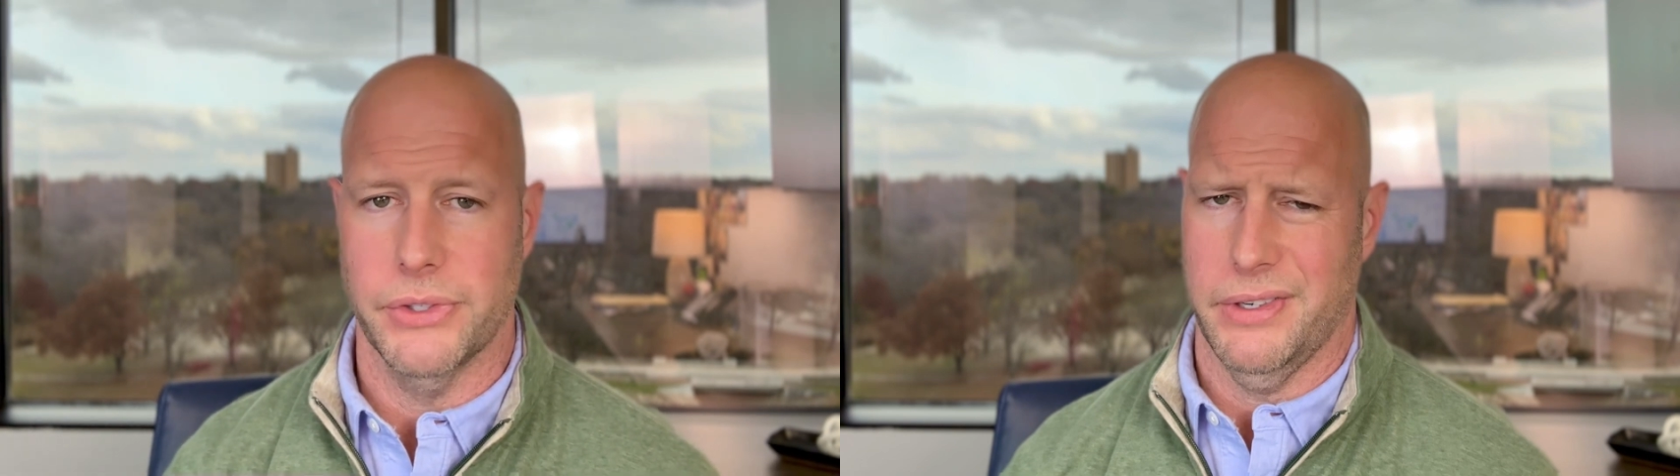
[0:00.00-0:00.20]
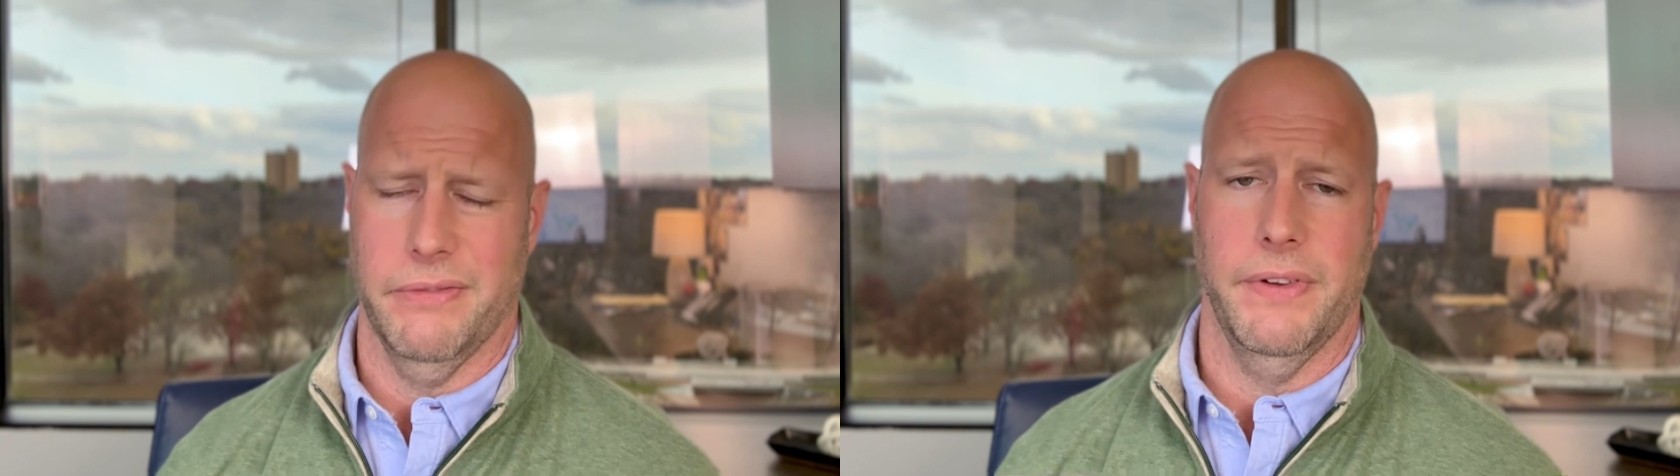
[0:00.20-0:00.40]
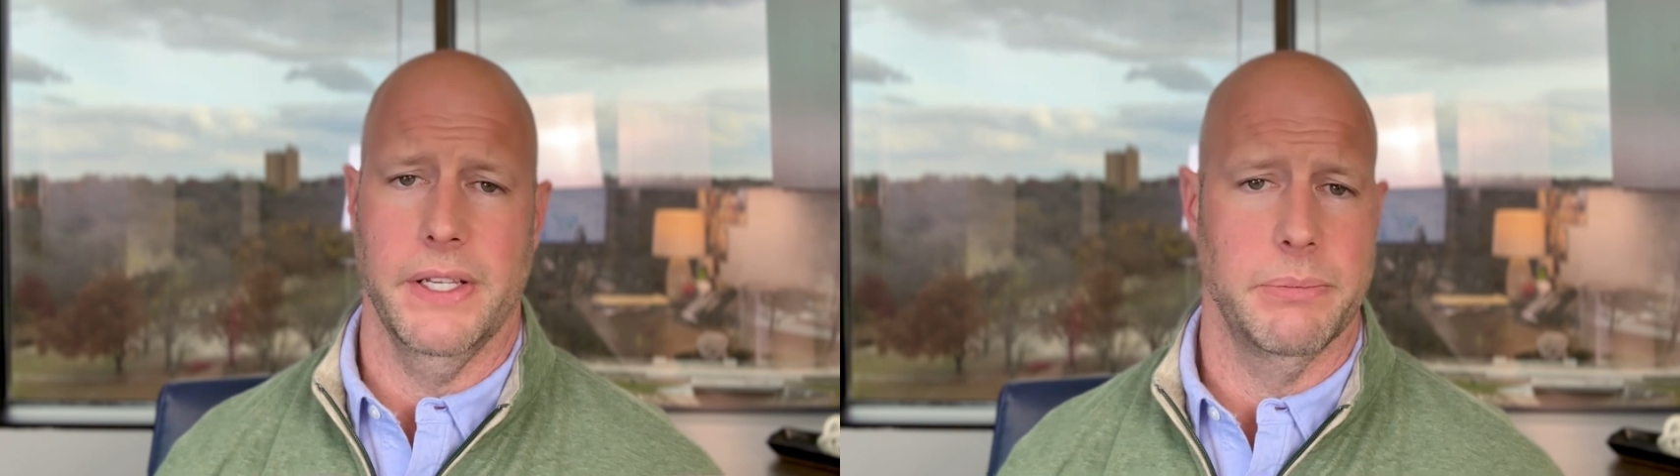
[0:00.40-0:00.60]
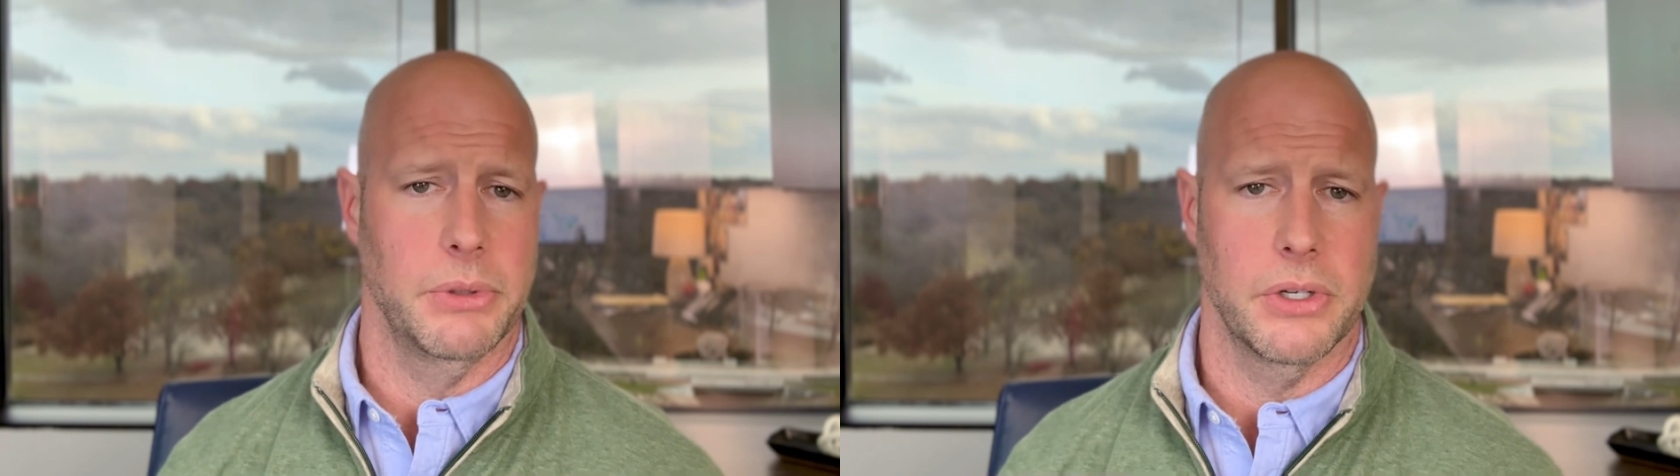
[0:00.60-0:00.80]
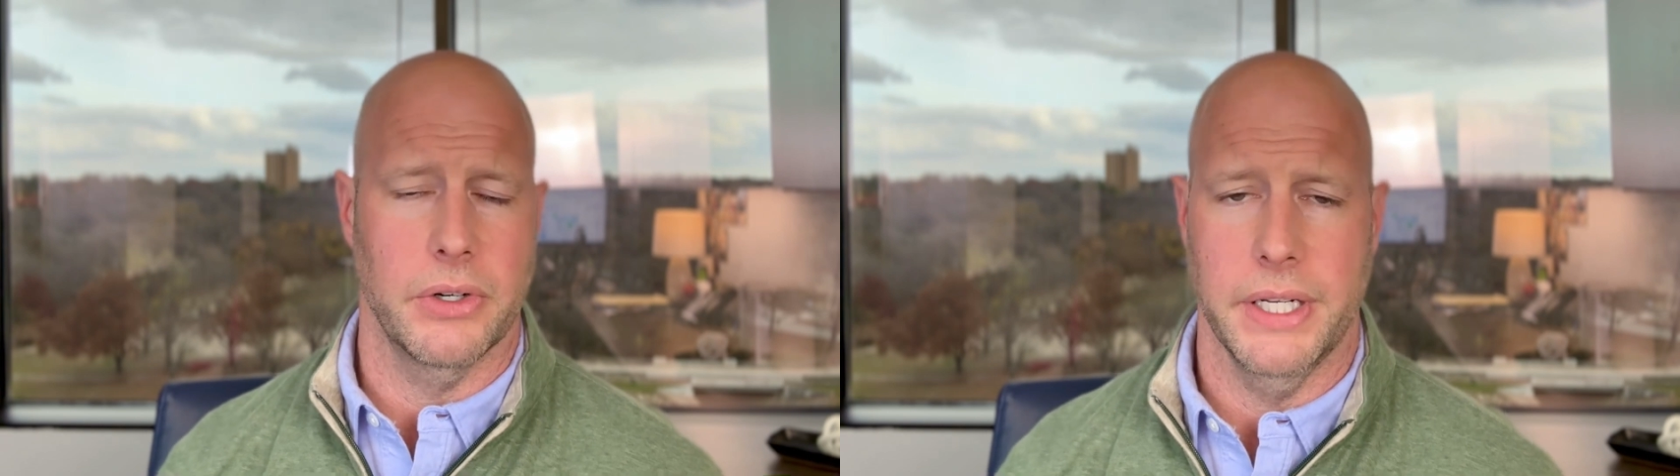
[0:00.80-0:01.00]
they're on
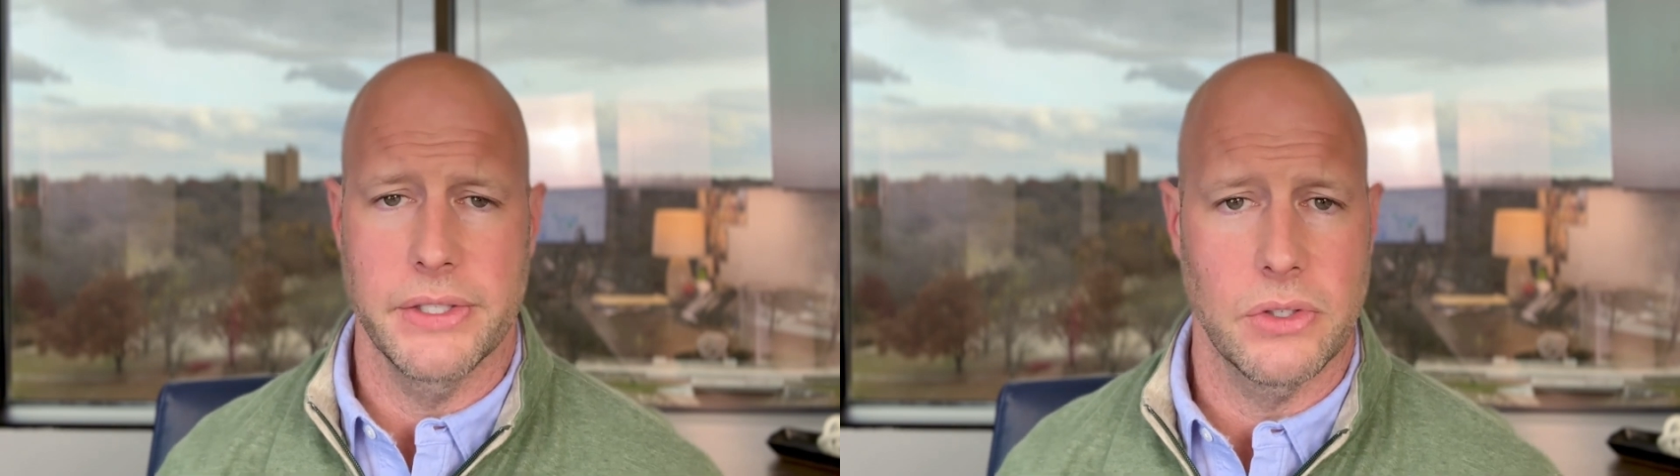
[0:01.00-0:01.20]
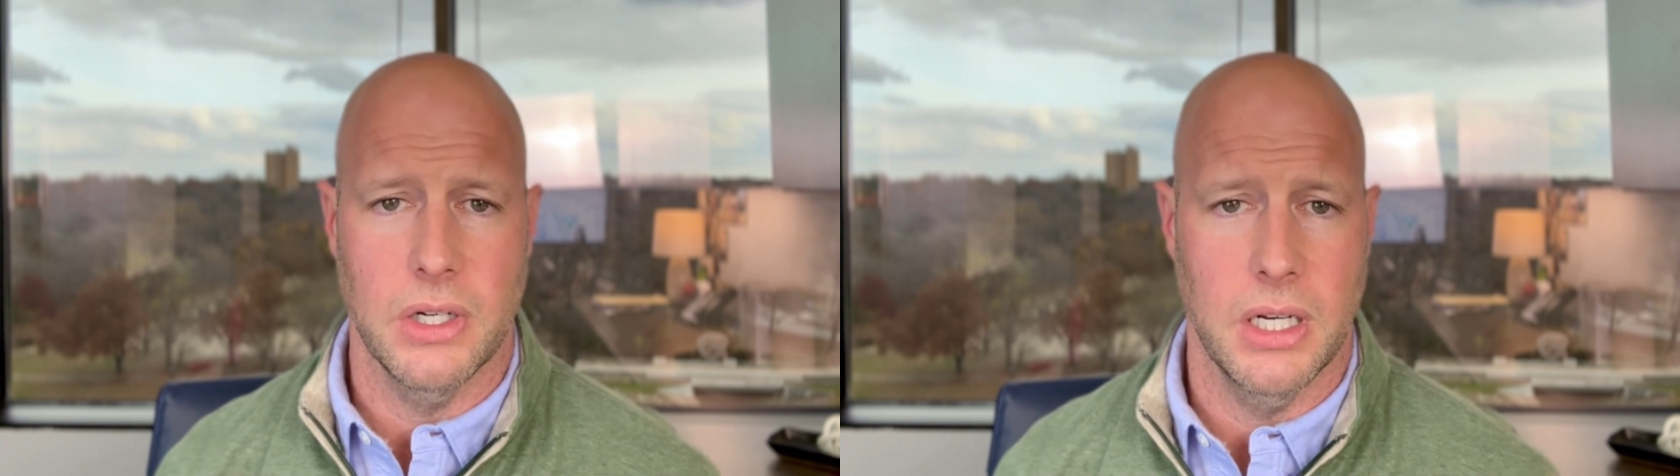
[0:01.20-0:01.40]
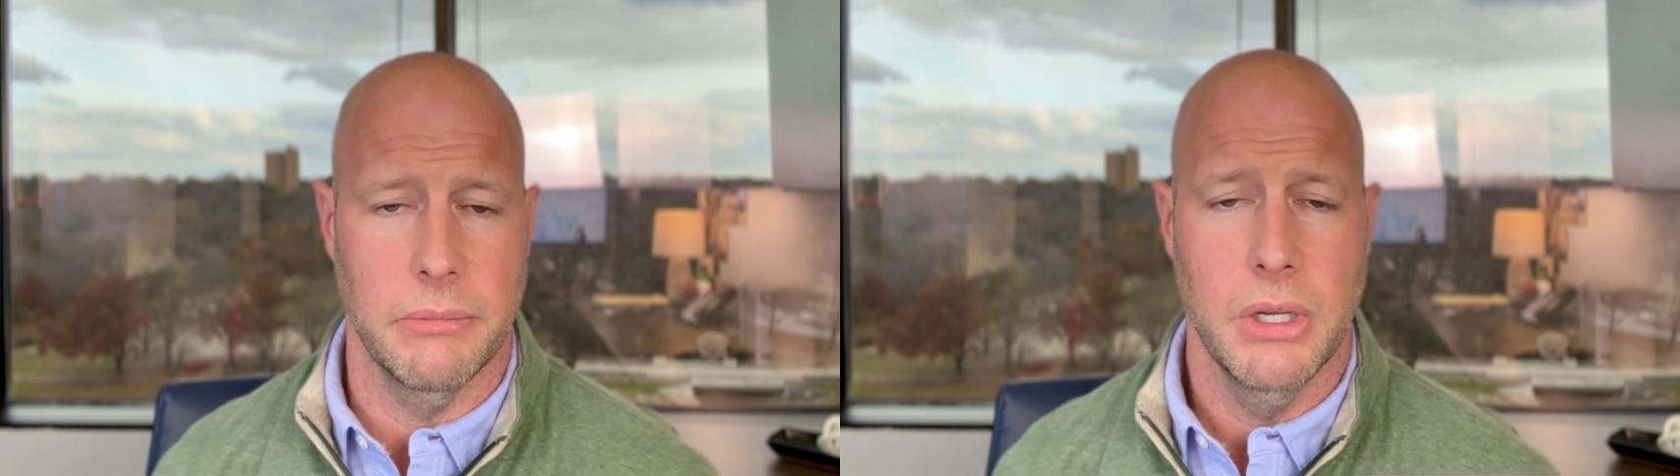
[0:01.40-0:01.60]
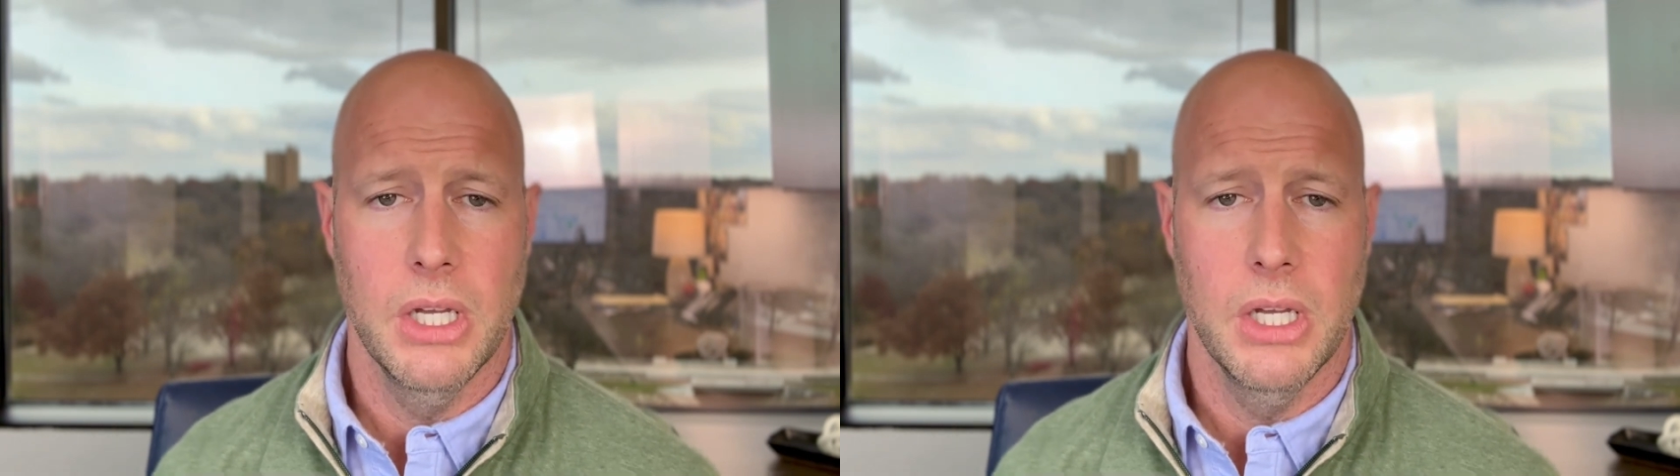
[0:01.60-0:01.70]
Facebook or Instagram,